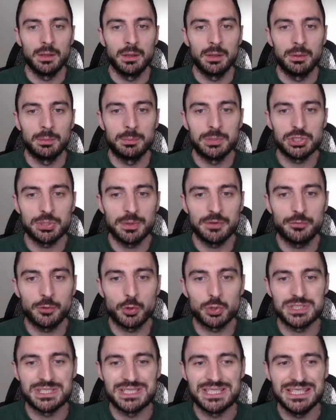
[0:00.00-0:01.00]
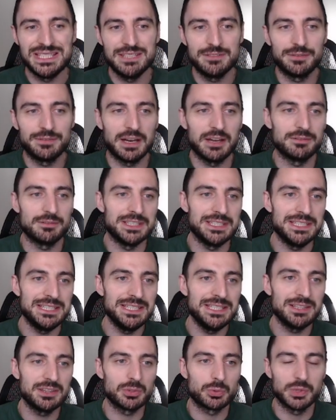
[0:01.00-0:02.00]
Bishop f4, d5,
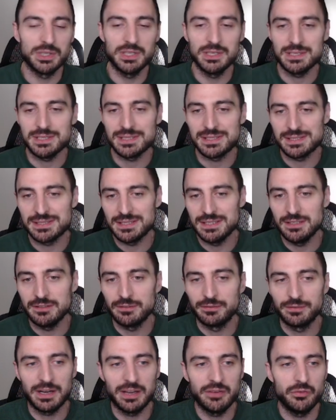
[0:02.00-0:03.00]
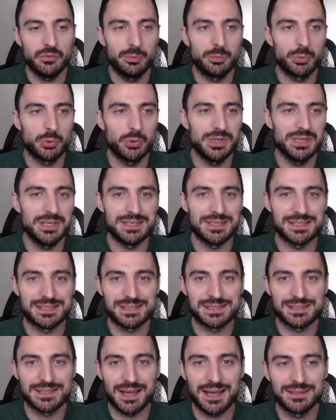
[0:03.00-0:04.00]
e3, c5, pretty
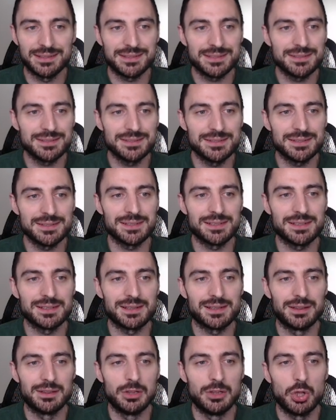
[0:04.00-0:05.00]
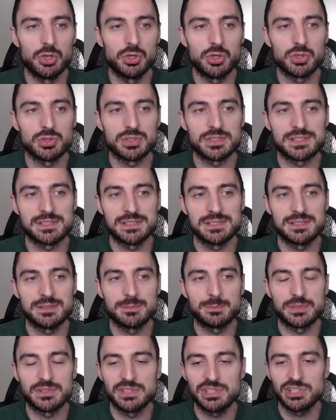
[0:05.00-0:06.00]
standard London system
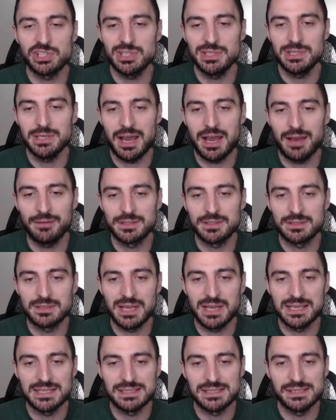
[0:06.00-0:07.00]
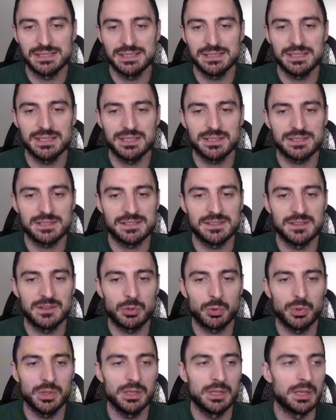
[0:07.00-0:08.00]
position. After knight c6 here,
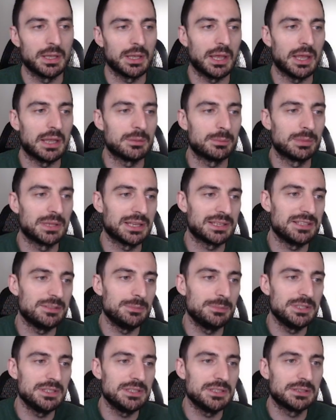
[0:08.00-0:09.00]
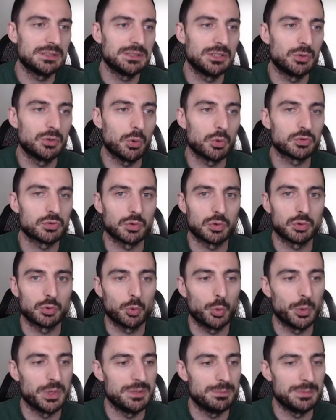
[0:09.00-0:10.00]
c3, and black immediately goes for
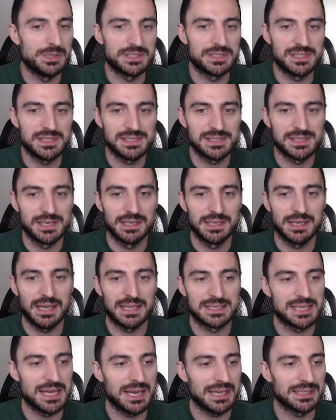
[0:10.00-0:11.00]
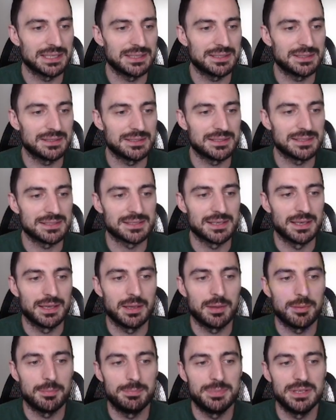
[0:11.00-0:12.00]
queen b6, attacking this
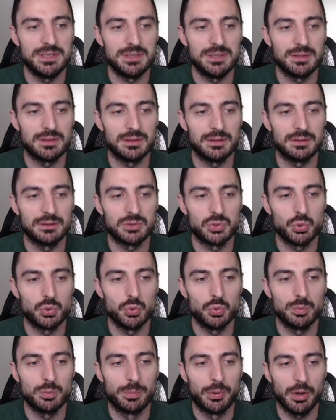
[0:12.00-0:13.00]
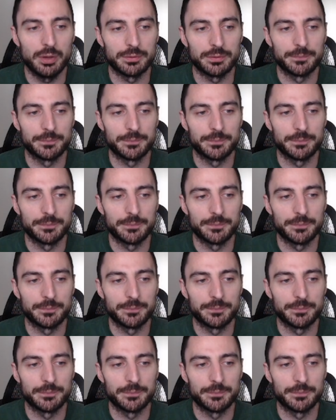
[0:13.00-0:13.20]
b2 pawn.